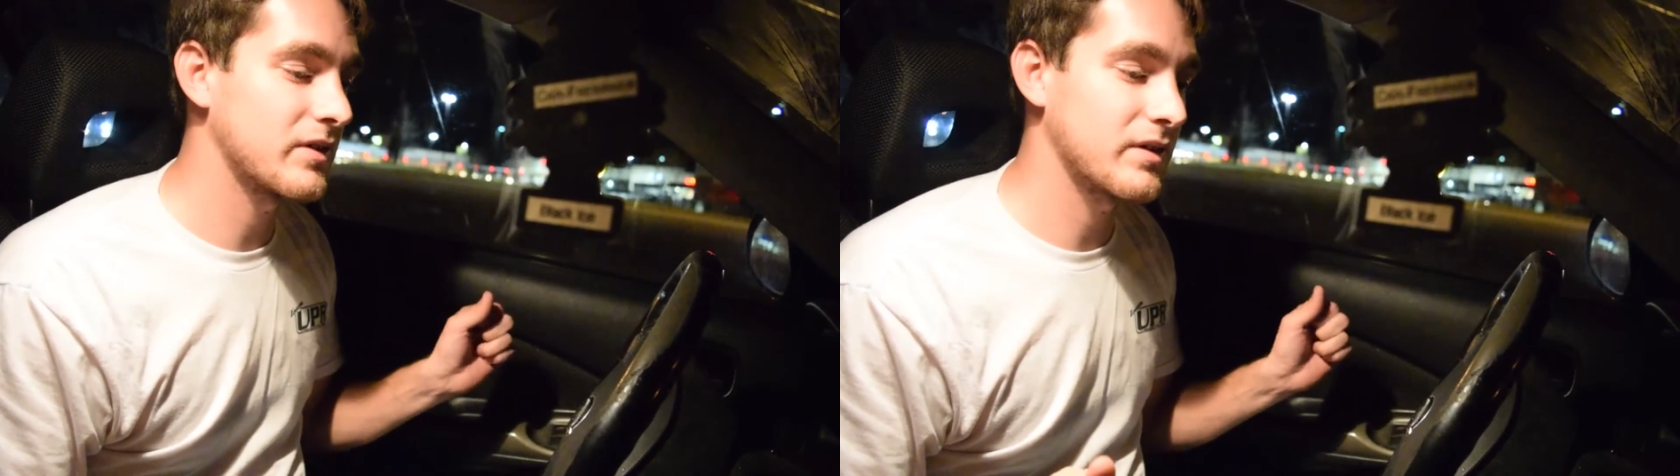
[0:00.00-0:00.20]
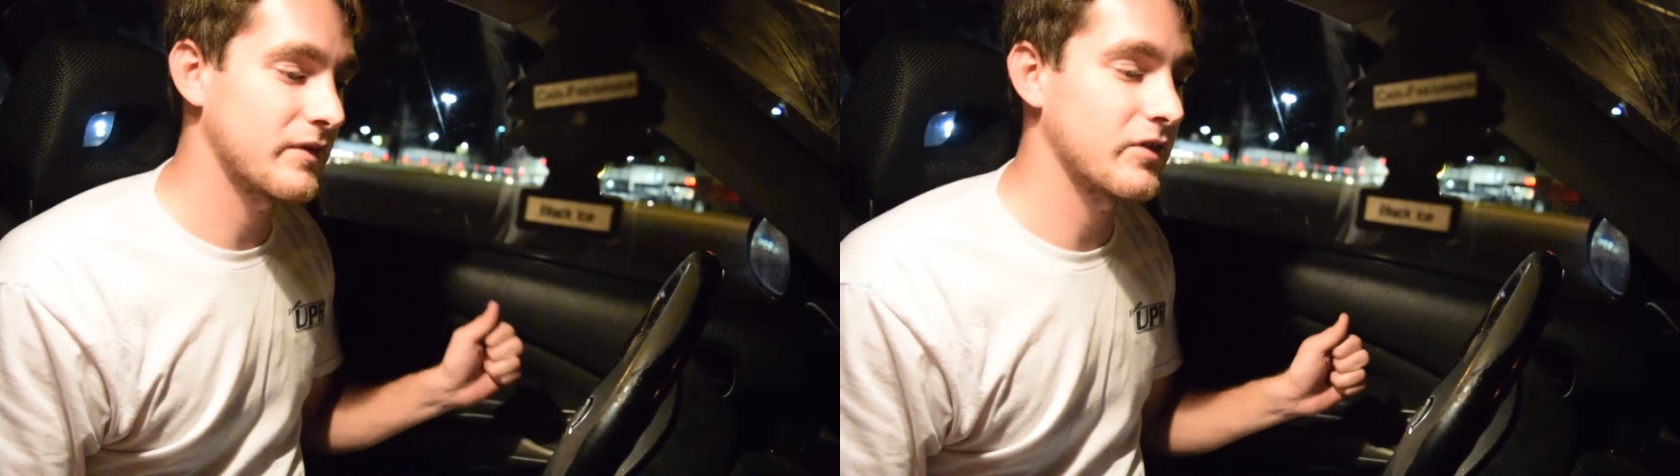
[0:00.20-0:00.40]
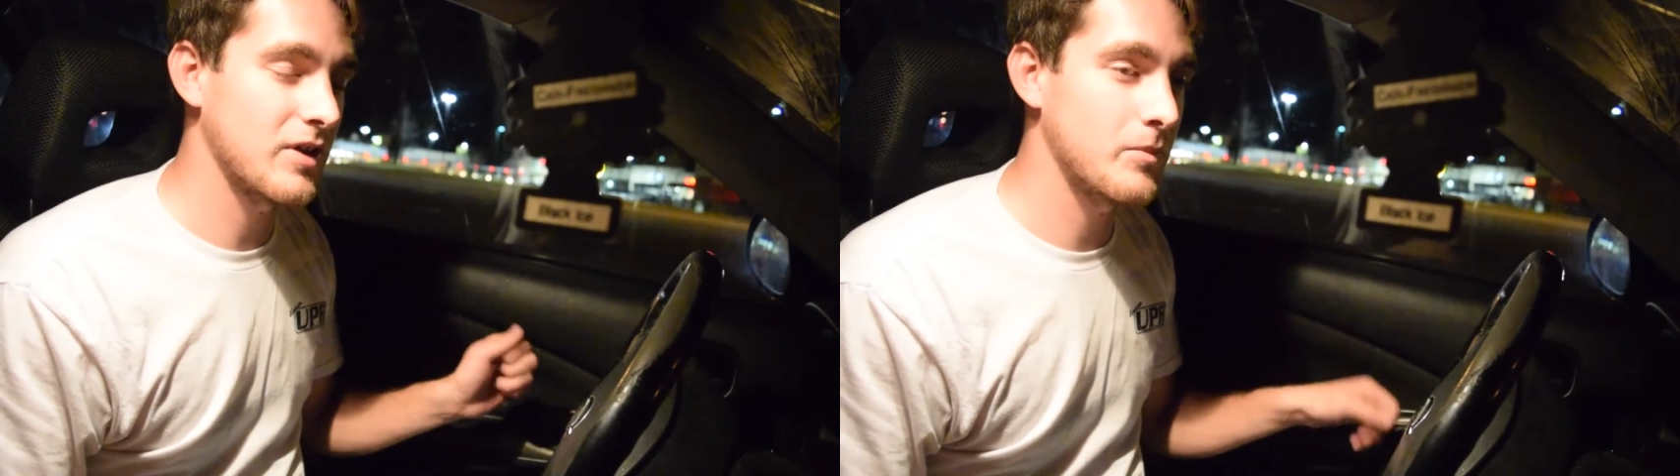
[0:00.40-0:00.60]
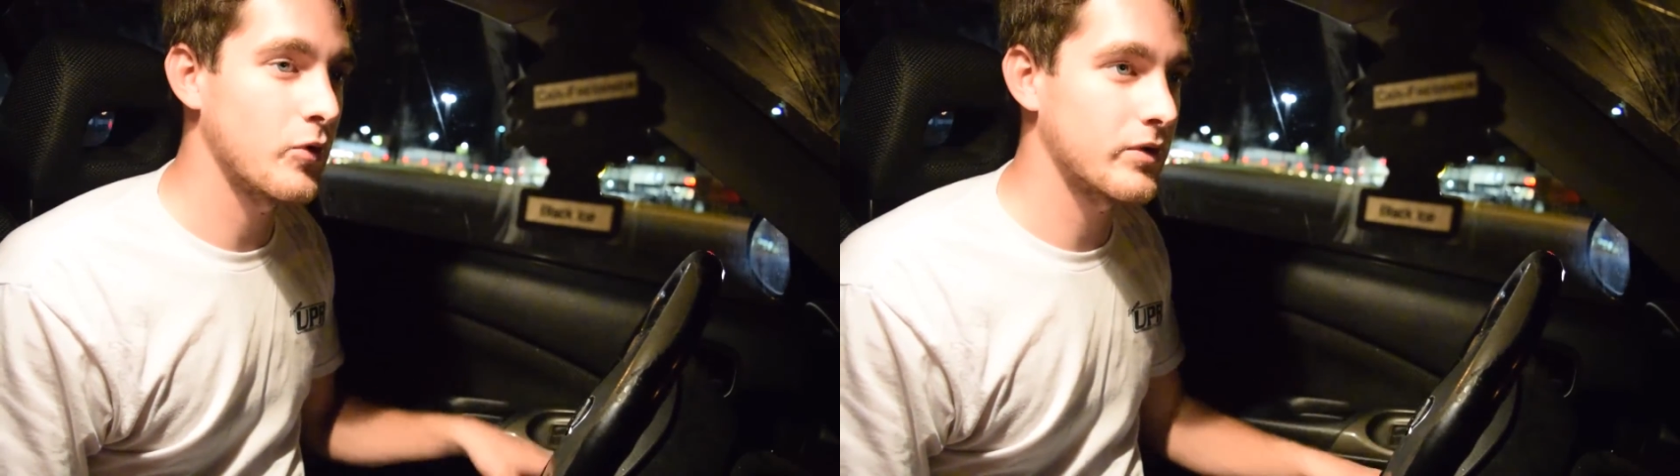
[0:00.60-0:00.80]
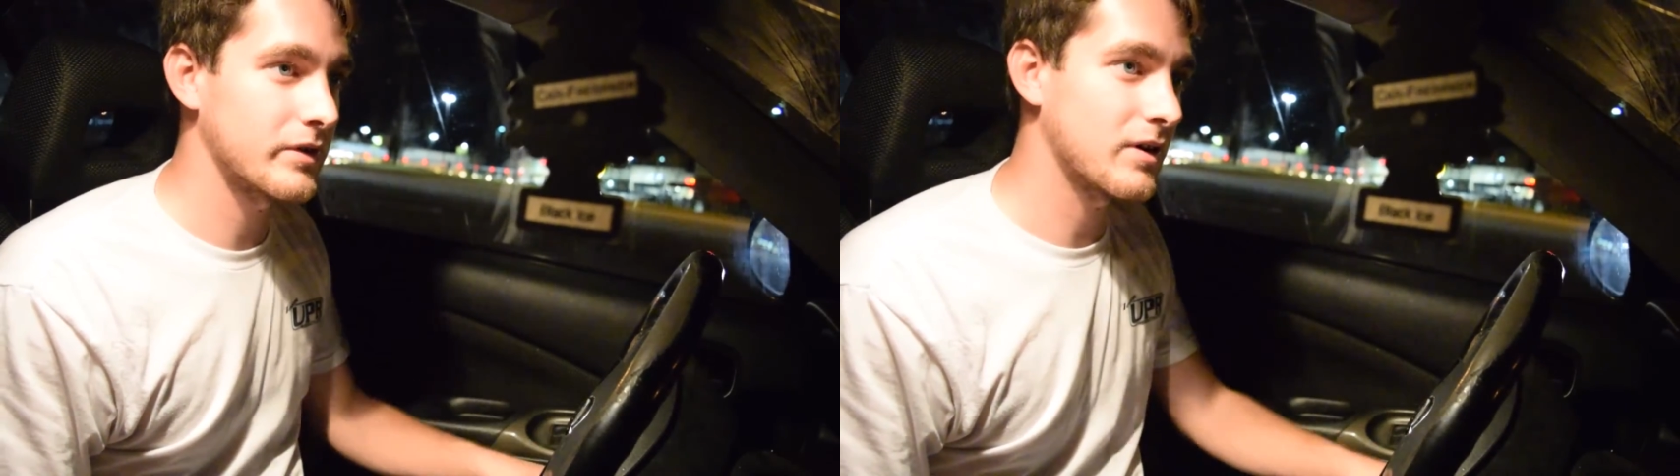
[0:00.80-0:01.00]
is the first
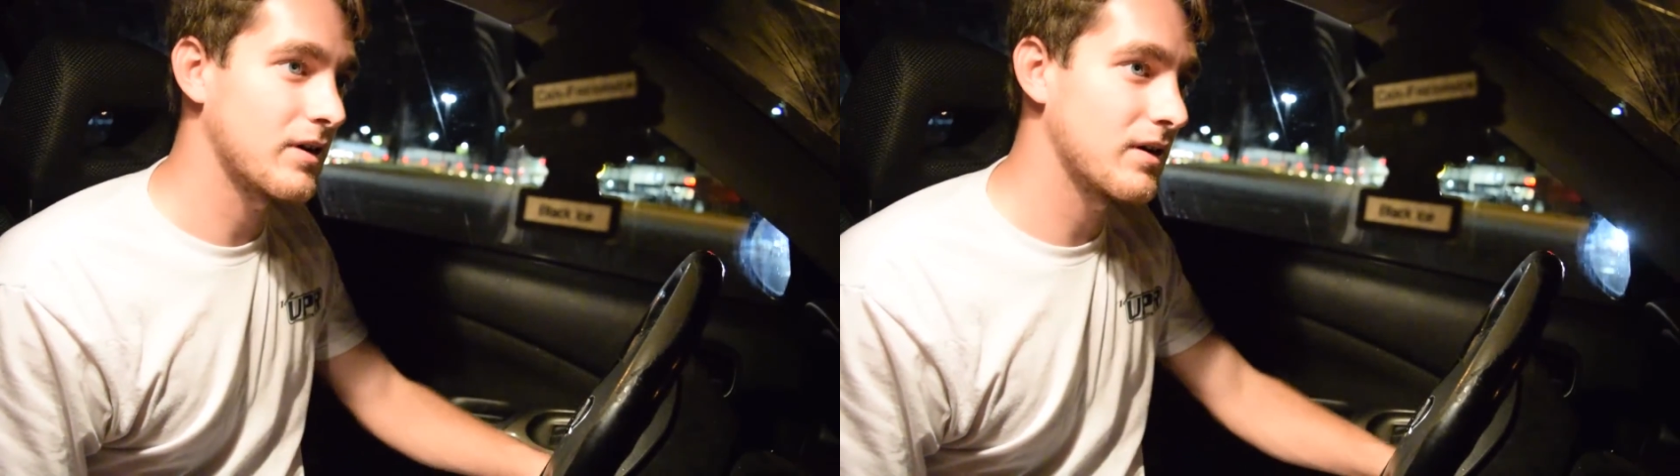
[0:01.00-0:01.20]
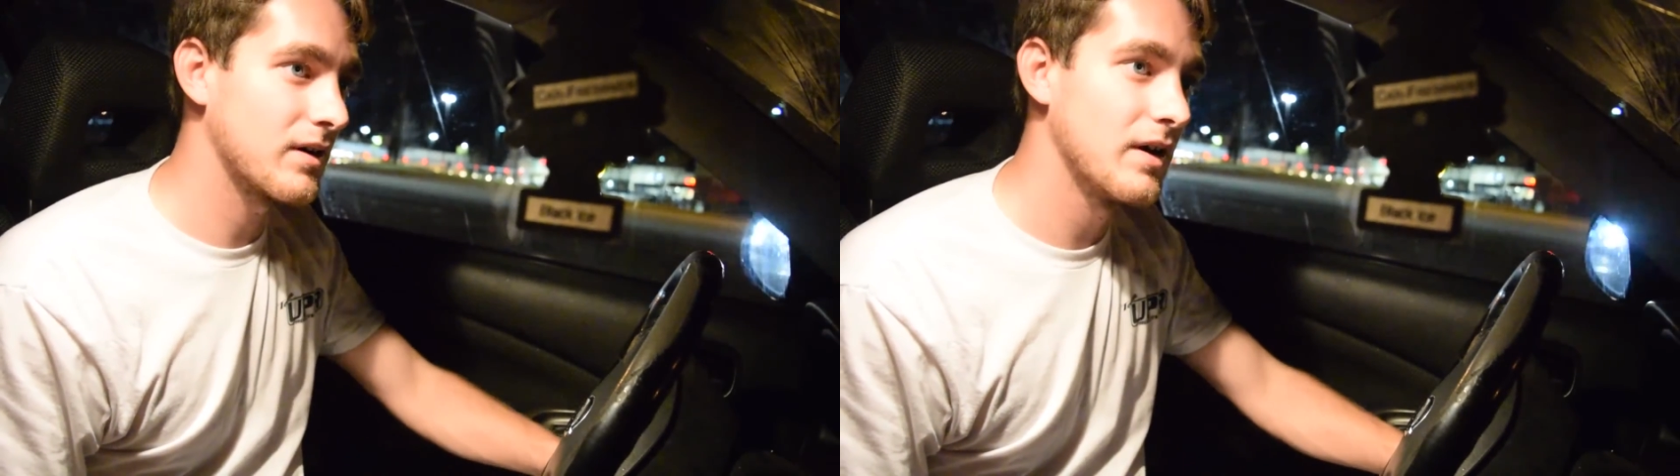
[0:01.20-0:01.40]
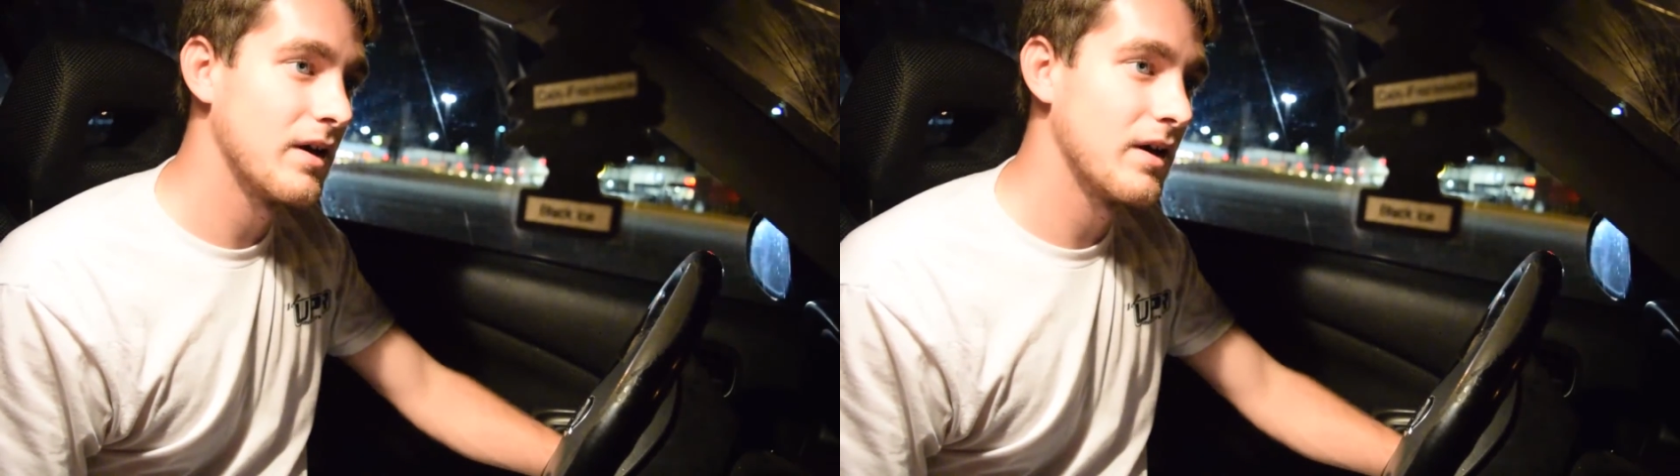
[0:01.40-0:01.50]
import on the car.